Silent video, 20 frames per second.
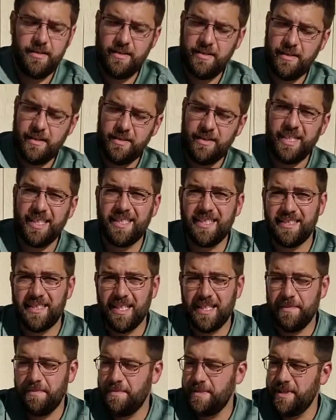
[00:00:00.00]
Our next
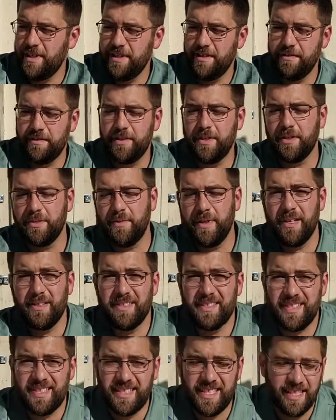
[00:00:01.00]
type of cookware is
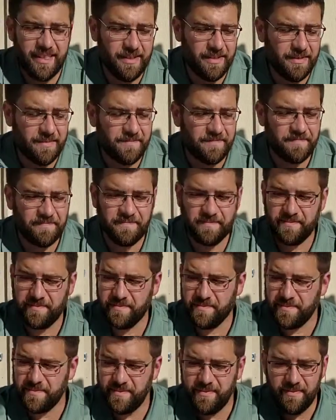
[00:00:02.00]
steel.
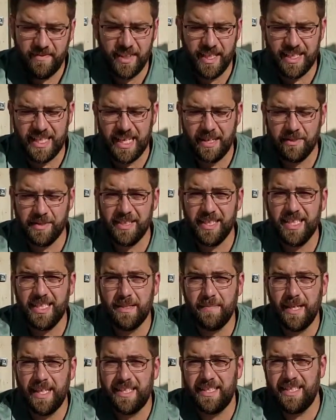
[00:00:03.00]
Now what's nice
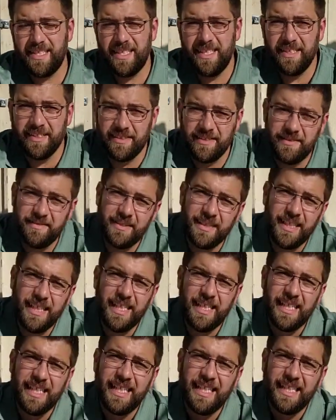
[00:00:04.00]
about steel
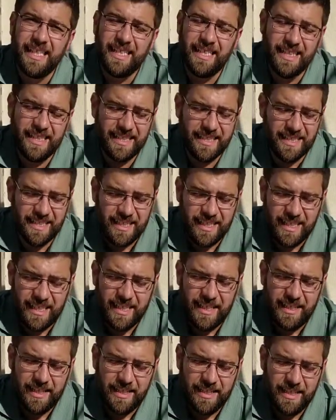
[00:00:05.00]
is
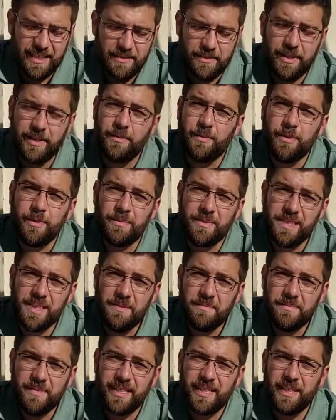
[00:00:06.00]
when it warms
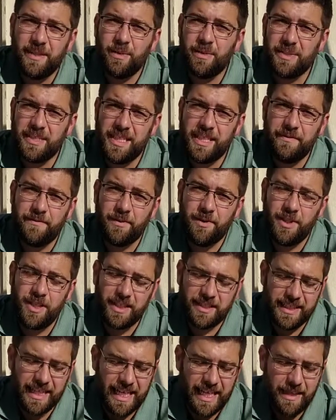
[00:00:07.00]
up, it holds heat for a long
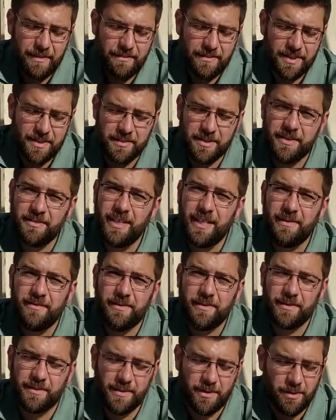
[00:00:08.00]
time, so it's great
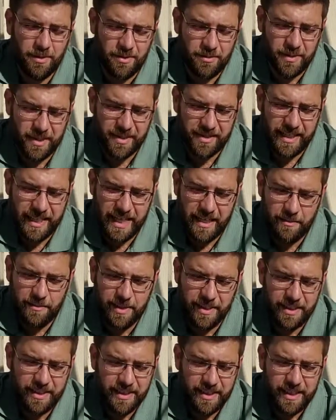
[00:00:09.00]
for cold weather camping.